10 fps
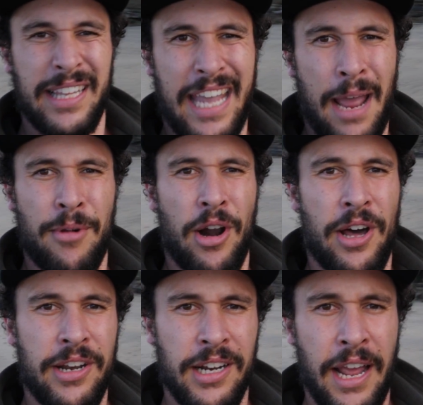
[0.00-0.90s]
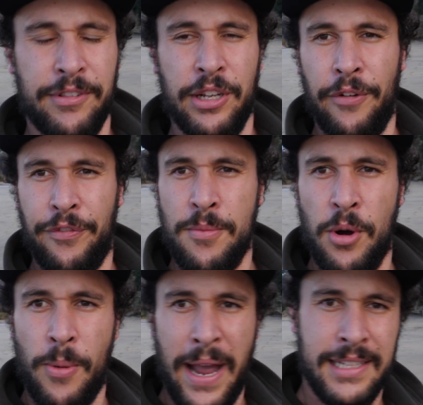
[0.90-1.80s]
camera on. Have to do a few
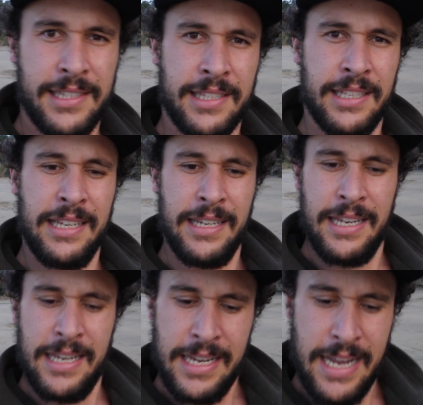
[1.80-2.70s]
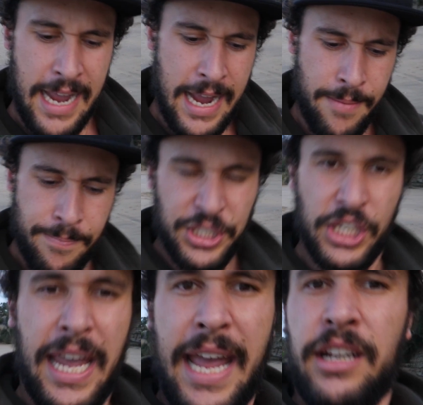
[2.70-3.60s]
more weights, but
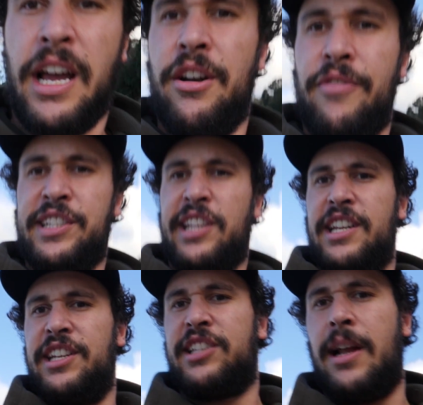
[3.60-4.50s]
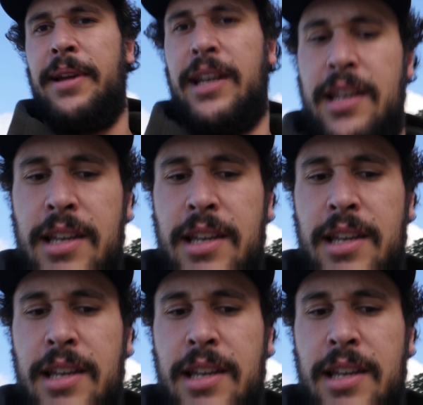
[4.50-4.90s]
you can kind of rest it in your stomach.